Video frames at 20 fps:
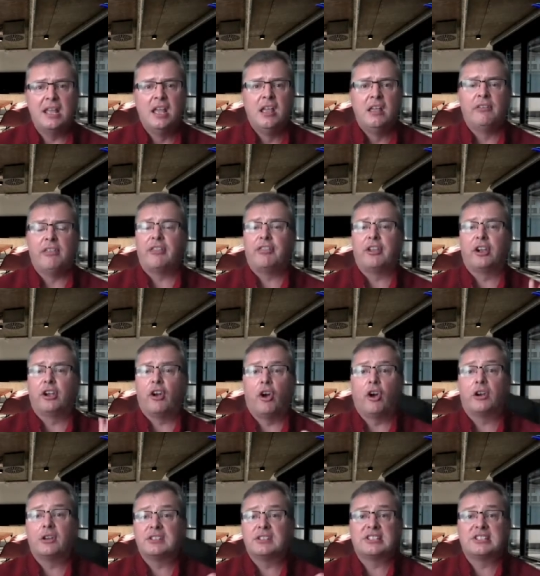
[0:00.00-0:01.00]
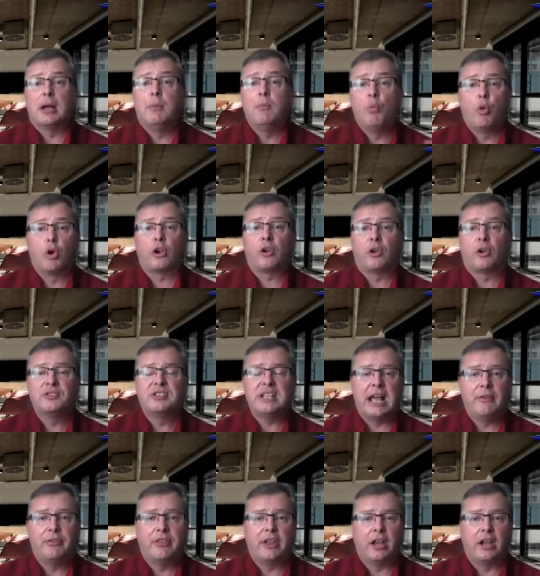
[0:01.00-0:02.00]
that there aren't some workers out
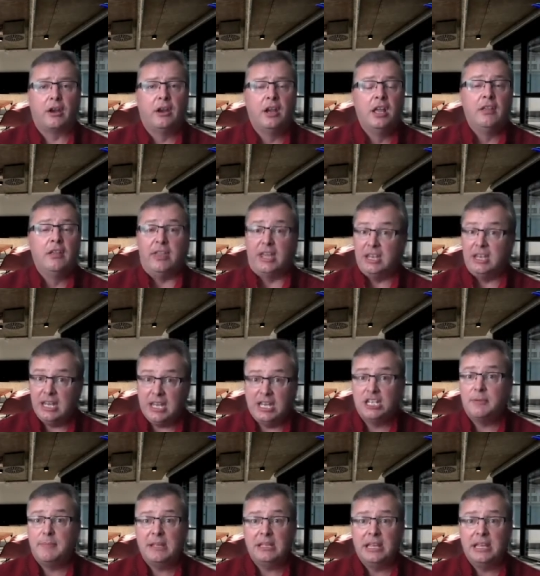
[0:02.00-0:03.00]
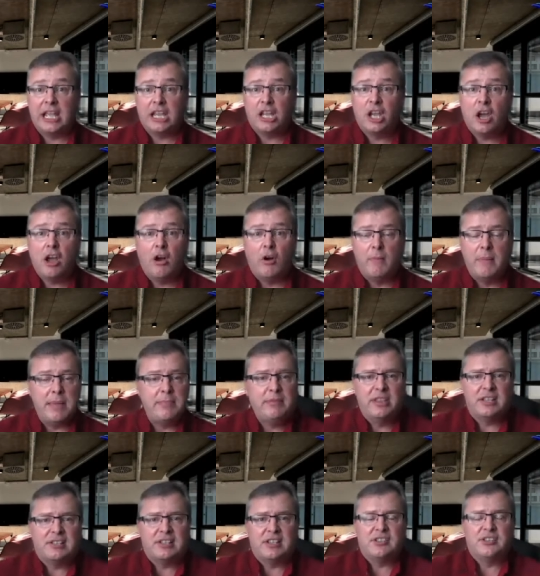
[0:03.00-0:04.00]
there that need to be let go. Maybe this
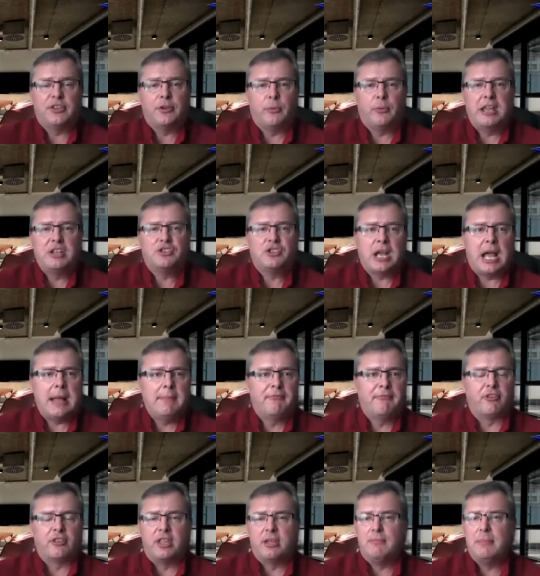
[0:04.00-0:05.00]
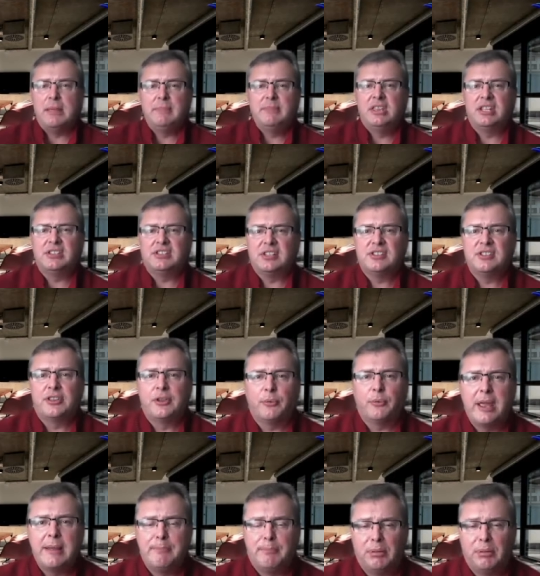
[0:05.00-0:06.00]
isn't the right job for them. Maybe this isn't the right
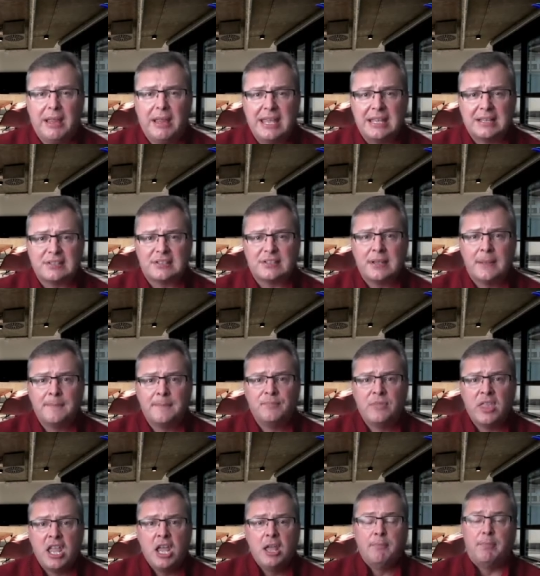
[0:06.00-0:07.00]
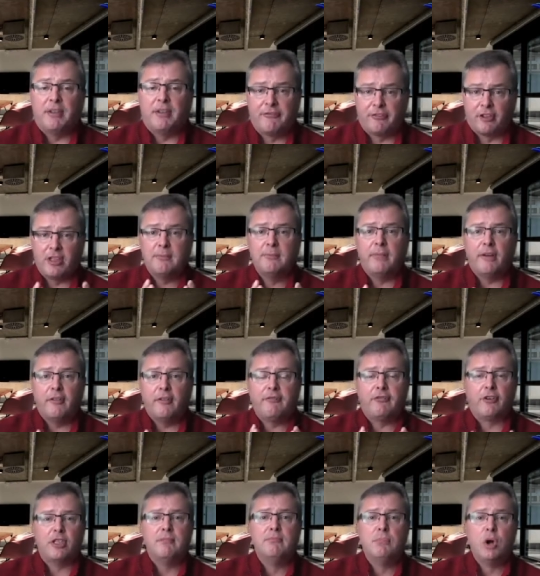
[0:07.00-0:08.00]
place. But for the for the
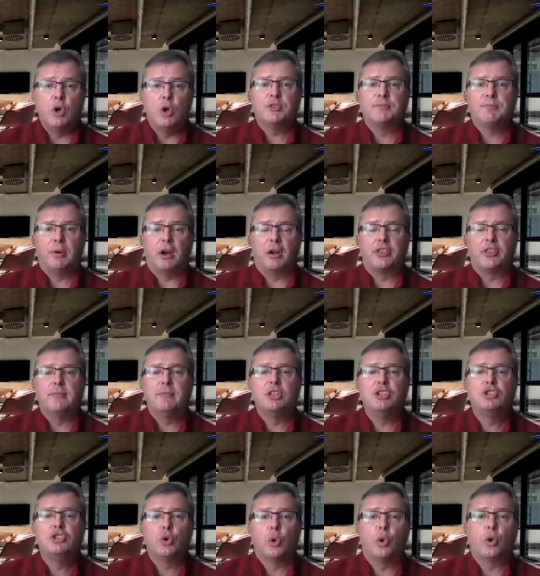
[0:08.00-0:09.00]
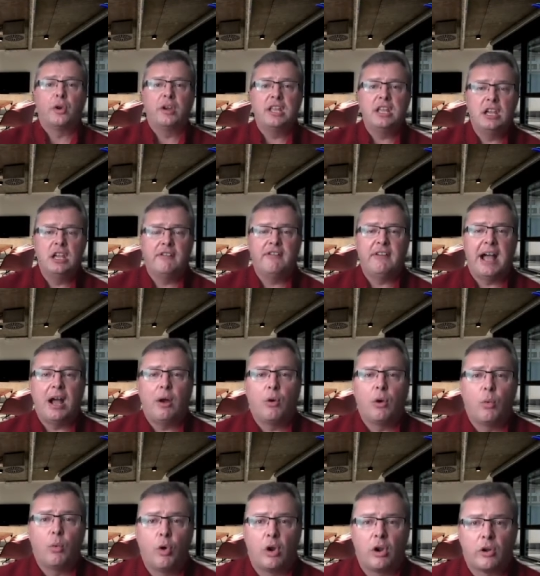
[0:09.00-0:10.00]
most part, the majority of our
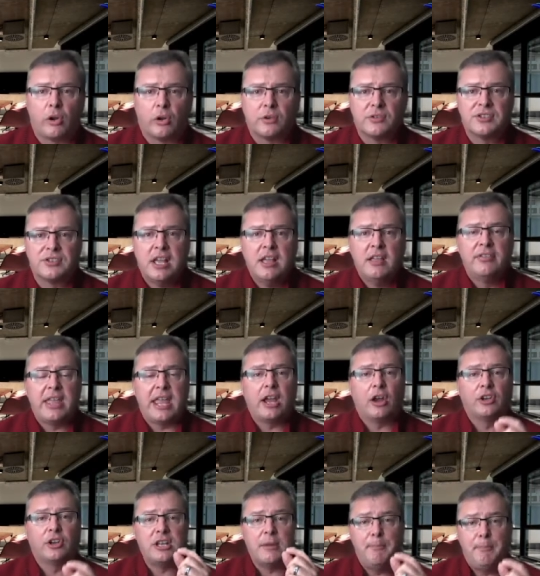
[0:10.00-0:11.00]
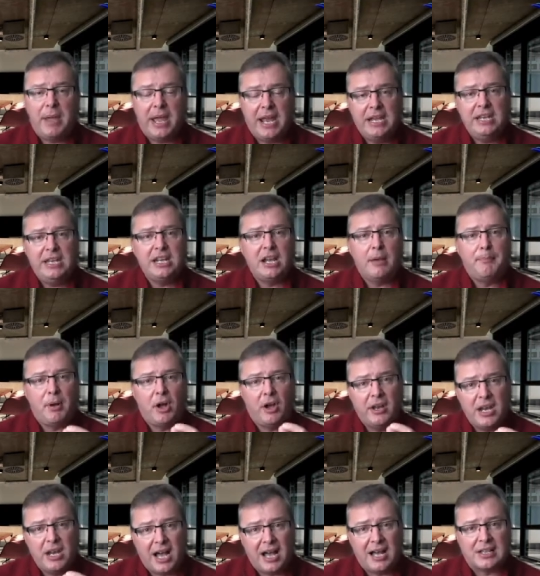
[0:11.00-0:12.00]
workers, they are depending upon
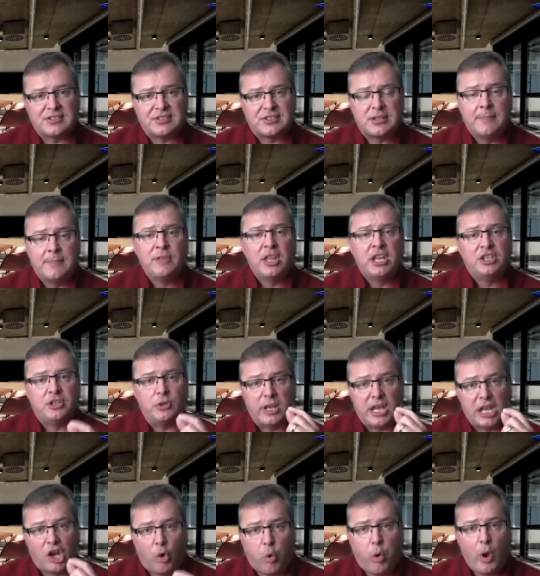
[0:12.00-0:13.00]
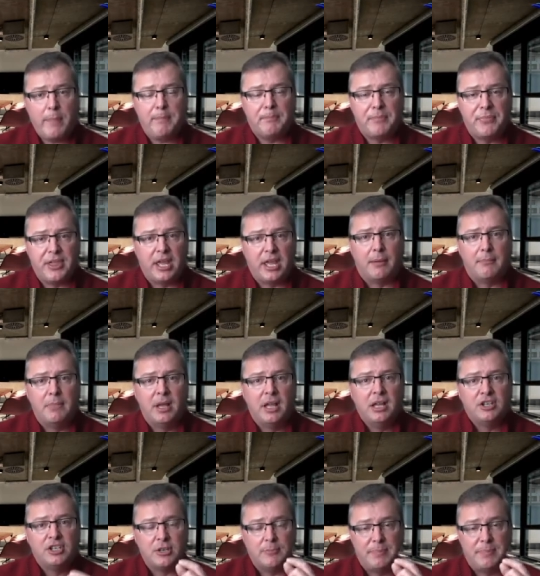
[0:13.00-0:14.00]
us to equip them
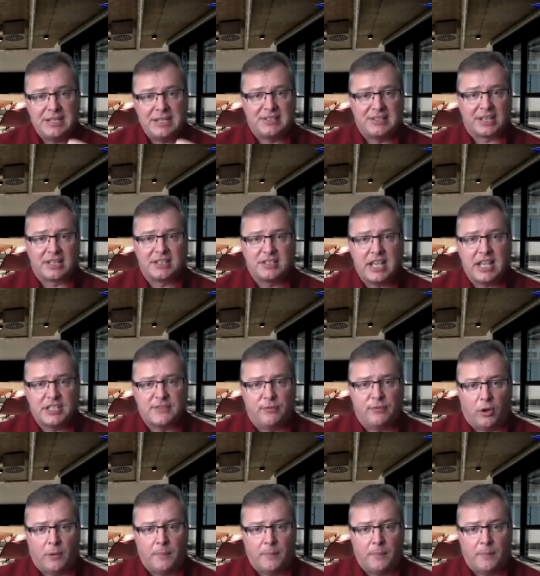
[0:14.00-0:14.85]
to be successful,